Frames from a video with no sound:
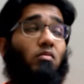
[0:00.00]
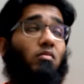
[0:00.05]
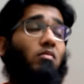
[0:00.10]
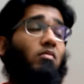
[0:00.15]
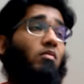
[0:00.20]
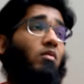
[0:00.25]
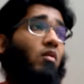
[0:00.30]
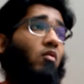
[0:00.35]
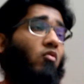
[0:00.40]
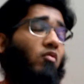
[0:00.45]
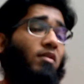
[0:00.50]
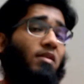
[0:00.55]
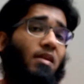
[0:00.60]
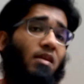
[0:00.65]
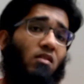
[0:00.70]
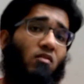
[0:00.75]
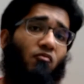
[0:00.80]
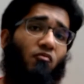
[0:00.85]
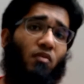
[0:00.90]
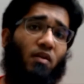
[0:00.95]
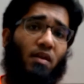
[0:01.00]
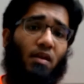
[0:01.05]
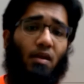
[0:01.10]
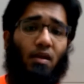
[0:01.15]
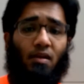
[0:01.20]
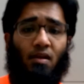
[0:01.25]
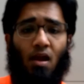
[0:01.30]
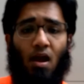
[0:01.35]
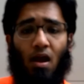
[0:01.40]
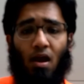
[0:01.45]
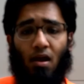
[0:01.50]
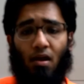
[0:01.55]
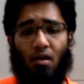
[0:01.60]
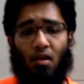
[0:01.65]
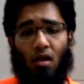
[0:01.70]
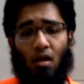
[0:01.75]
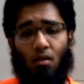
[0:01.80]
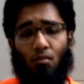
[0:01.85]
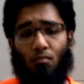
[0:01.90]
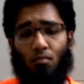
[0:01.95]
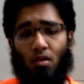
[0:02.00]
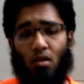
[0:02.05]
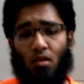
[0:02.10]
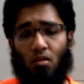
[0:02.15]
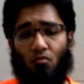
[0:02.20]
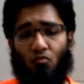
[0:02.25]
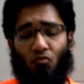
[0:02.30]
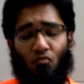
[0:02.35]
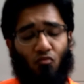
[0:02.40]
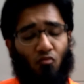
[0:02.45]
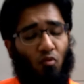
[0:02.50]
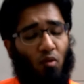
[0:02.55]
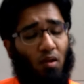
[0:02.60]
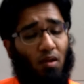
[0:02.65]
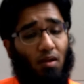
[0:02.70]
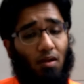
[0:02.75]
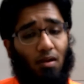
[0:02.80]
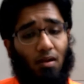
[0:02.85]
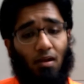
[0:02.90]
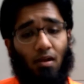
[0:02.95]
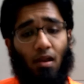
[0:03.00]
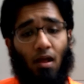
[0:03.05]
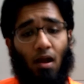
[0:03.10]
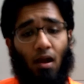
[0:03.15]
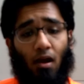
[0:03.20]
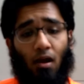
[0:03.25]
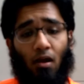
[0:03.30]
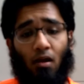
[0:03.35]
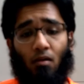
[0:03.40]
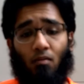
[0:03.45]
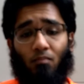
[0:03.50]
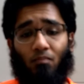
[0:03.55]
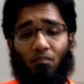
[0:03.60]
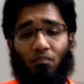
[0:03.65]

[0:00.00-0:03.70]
Security is freaking hard. I mean, freaking hard.